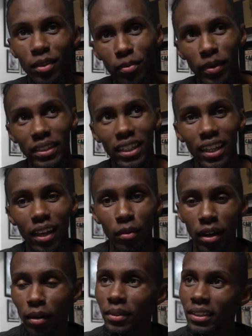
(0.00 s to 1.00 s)
Basically, I'm
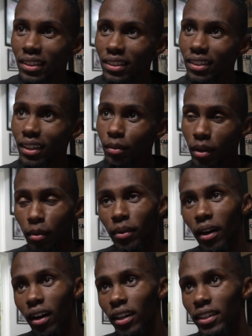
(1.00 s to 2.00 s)
coming
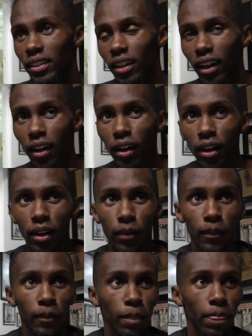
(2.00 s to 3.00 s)
hard.
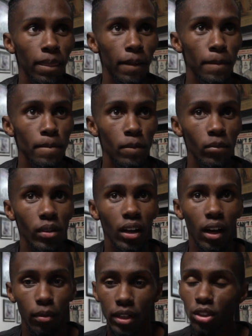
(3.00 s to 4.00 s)

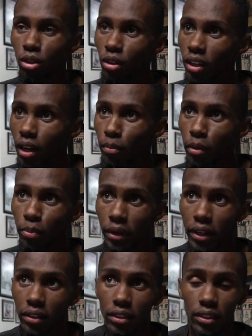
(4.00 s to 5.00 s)
I'll make sure that I'm
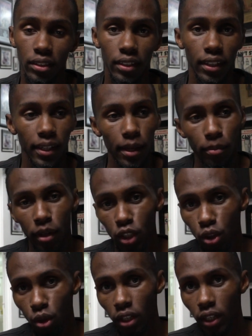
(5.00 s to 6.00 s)
prepared. Make
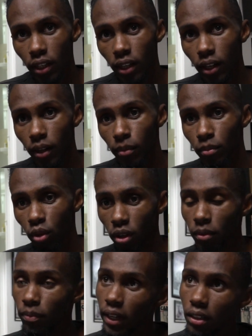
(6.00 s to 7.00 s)
sure that I'm
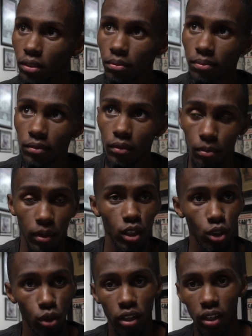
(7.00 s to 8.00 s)
gonna fight. Make
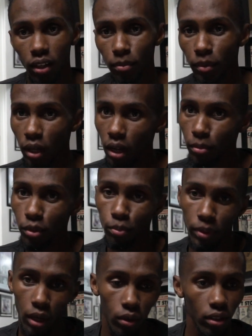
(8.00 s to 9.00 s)
sure that I'm gonna come in
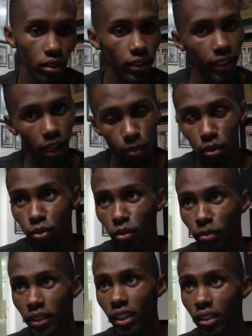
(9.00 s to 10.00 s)
power, come in with
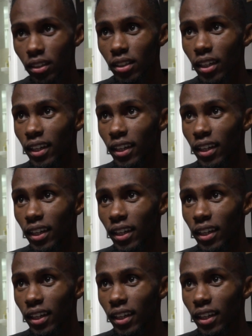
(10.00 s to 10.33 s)
my skills.